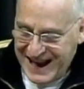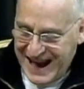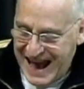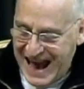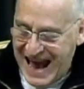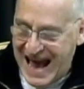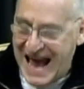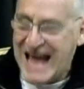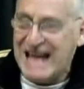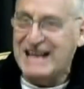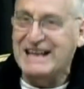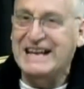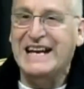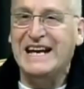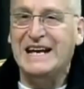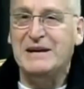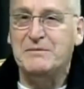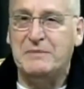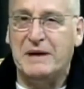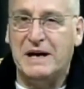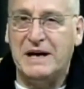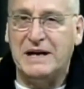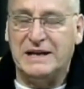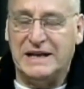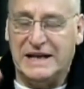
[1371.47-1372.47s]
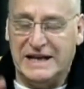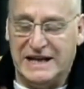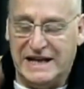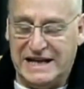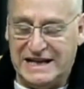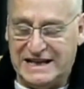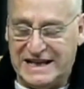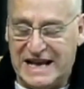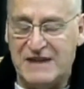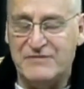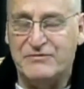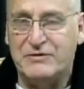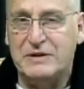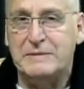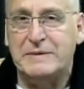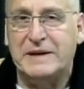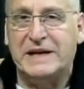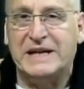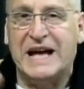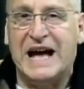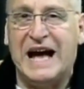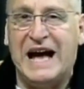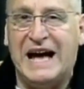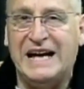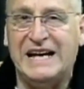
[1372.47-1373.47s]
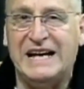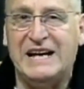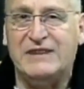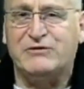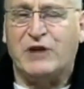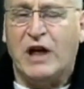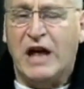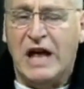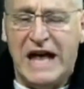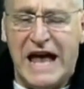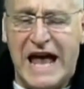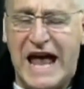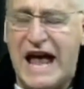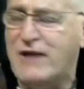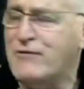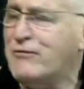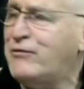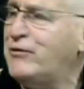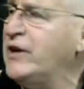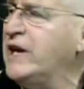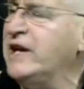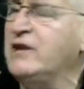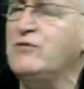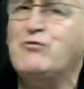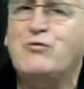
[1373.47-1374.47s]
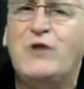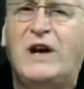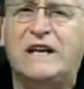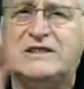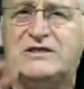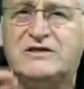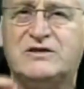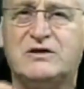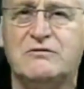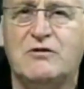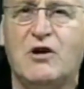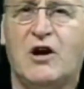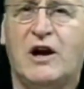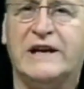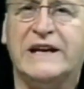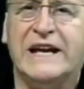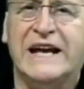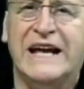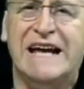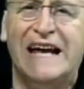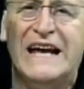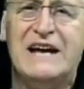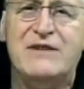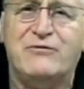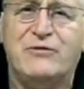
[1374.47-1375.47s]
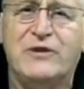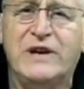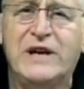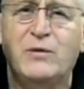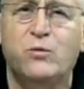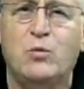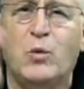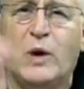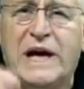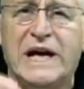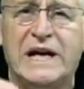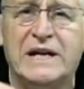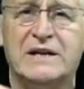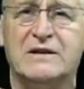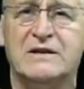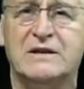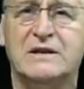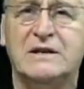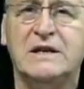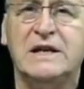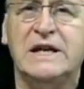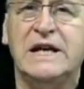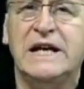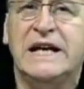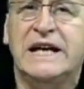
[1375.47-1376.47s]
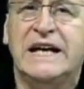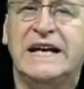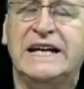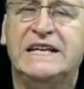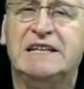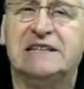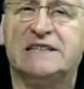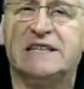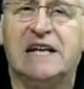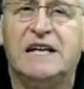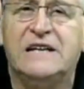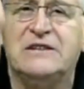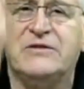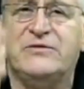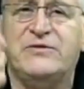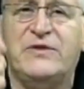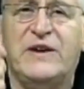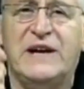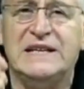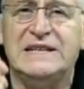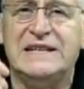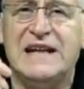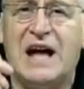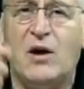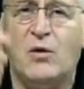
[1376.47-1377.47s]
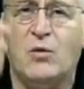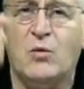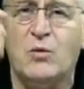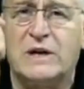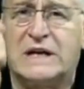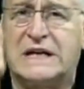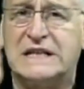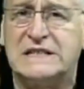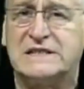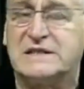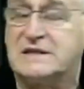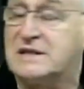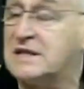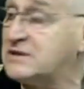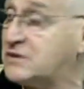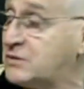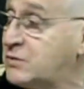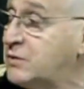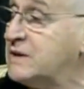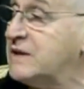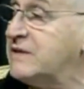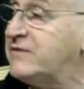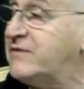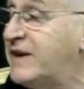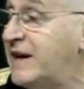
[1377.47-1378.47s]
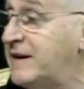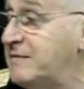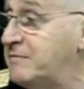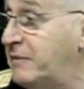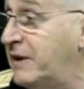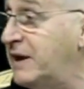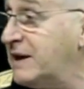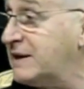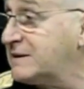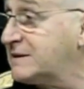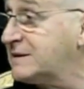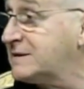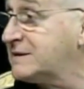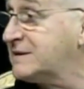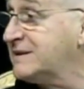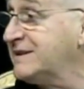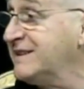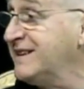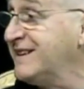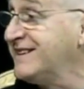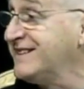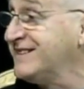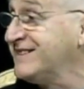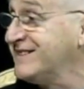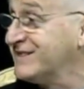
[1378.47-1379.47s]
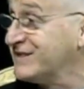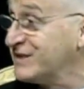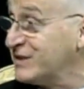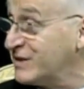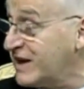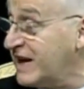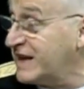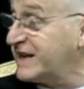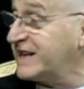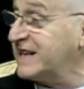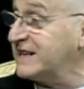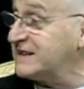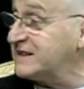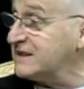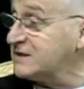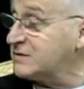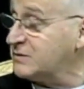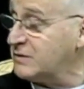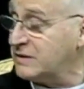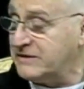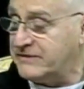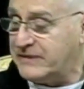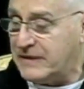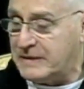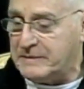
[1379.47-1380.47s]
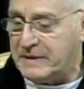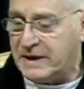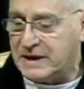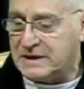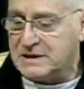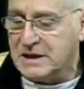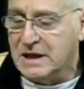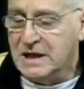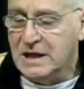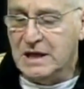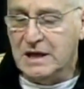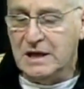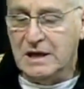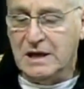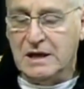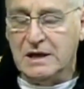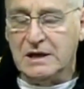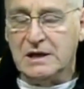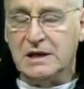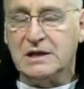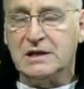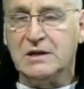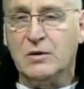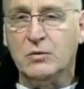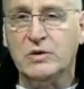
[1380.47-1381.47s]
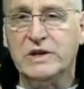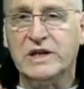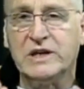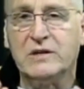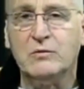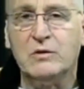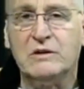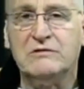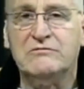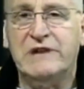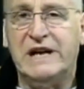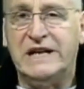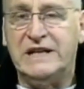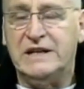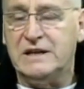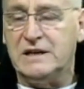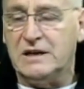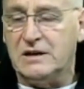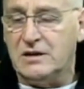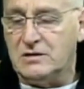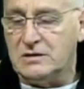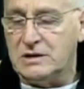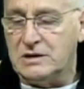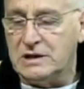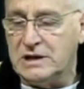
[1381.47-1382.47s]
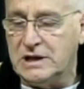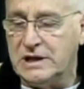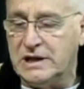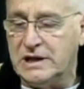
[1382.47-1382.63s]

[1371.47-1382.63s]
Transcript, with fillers: anybody and everybody i have to, every restaurant every waiter he's got to find out because this 25 bucks you got to get this 25 bucks we, we're ready to go to the